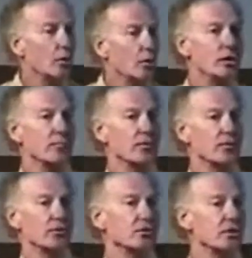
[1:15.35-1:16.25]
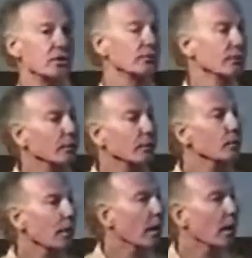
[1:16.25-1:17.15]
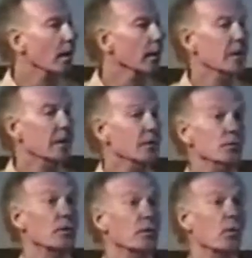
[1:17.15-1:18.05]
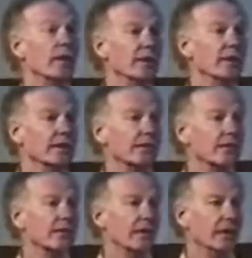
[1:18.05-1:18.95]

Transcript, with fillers: who can produce children who are new Aquarians